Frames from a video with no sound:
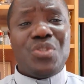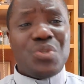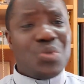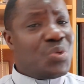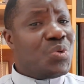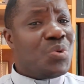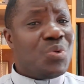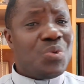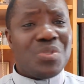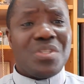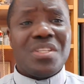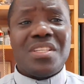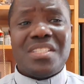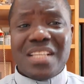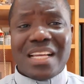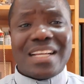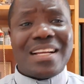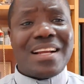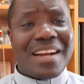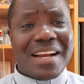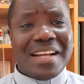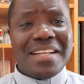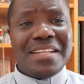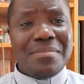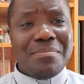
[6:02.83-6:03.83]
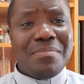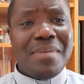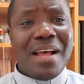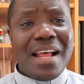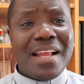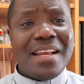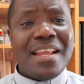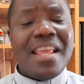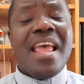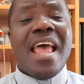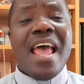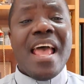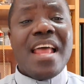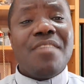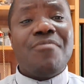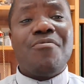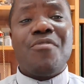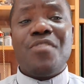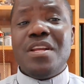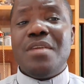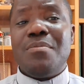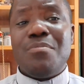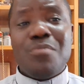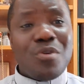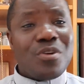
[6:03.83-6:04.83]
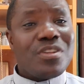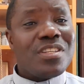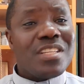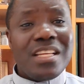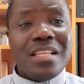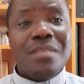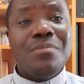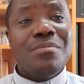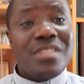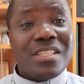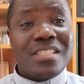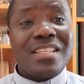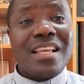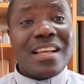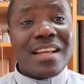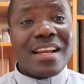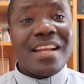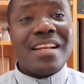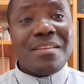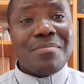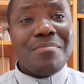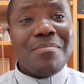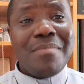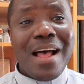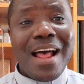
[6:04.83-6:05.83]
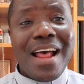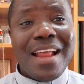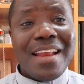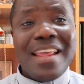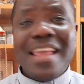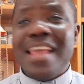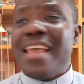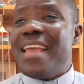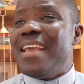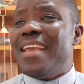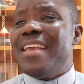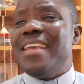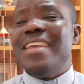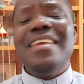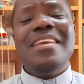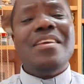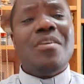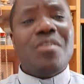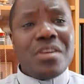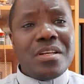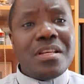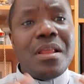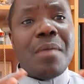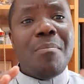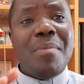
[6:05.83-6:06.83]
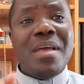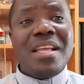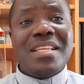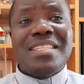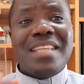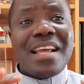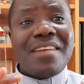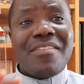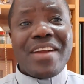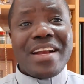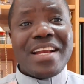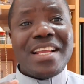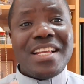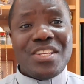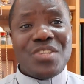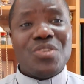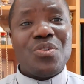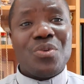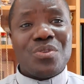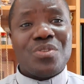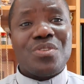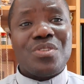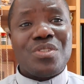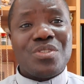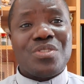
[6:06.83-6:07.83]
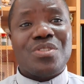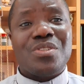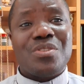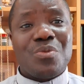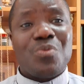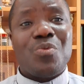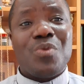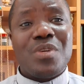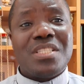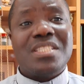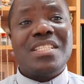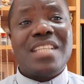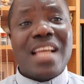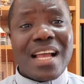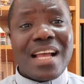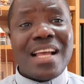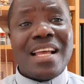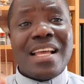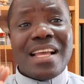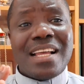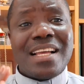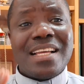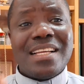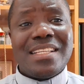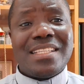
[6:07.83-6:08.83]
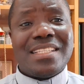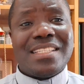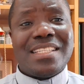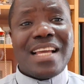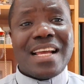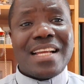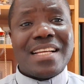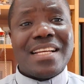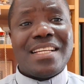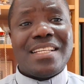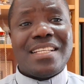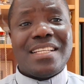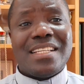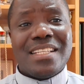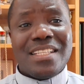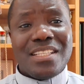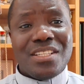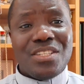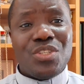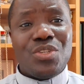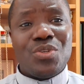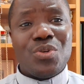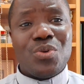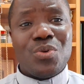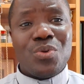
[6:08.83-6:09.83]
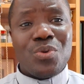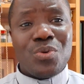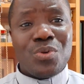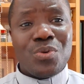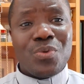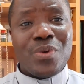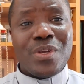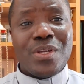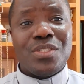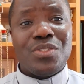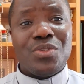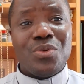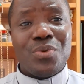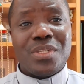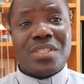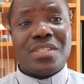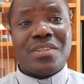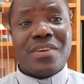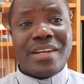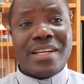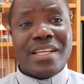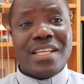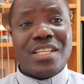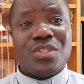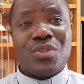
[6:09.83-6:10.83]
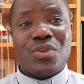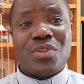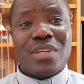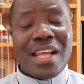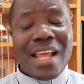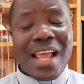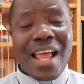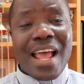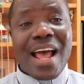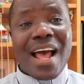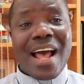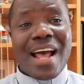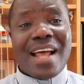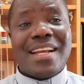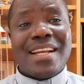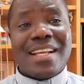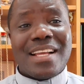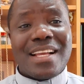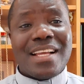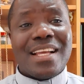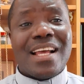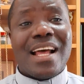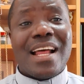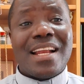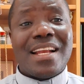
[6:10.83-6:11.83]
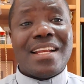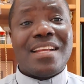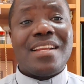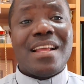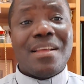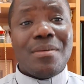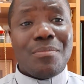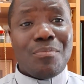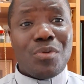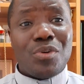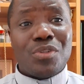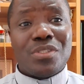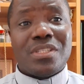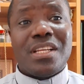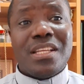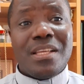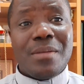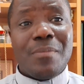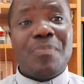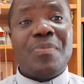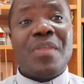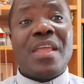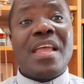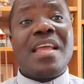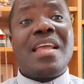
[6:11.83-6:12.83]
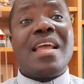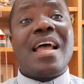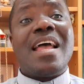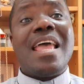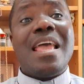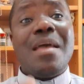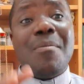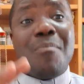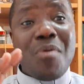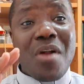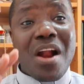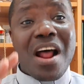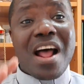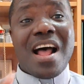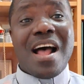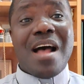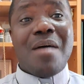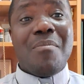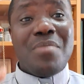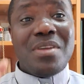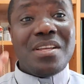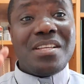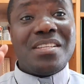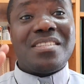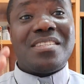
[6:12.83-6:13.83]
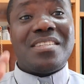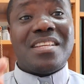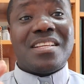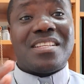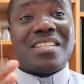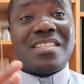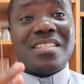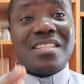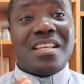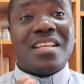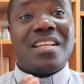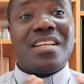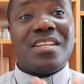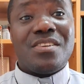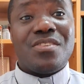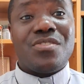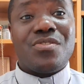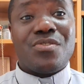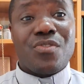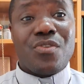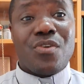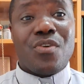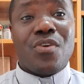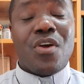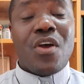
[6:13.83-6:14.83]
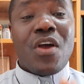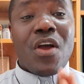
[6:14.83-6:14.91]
Jews is a great man, and for the Muslims is a great man. The major religions, which are Christianity, Jewish religion, and Muslim, Abraham is the central